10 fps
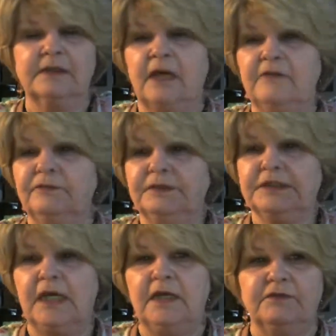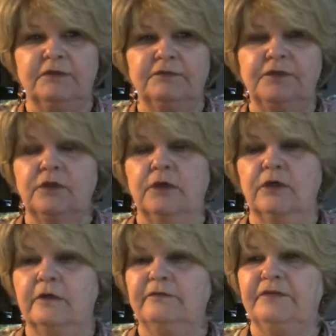I've saved a few of
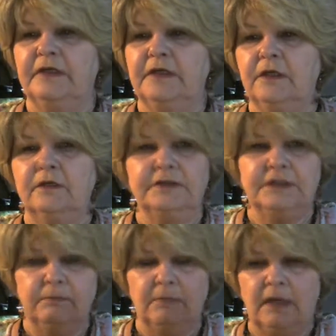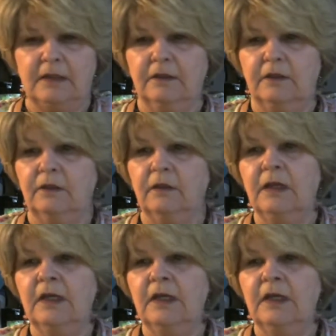her videos in my little